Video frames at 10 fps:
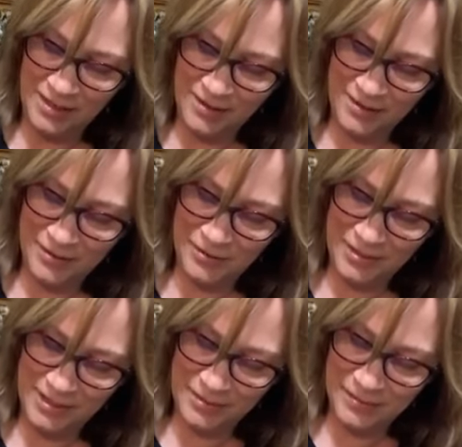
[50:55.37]
really hard
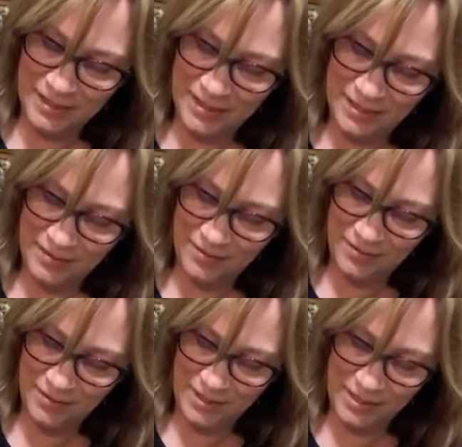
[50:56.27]
doing it upside
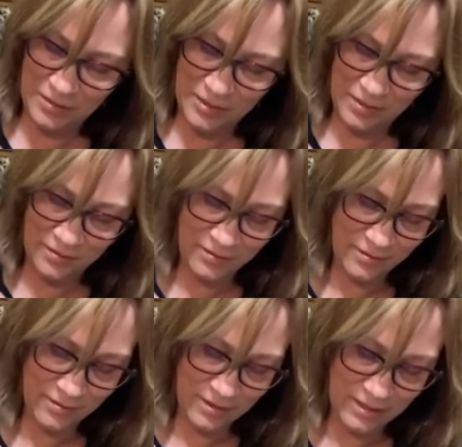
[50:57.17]
down. Okay, here we go.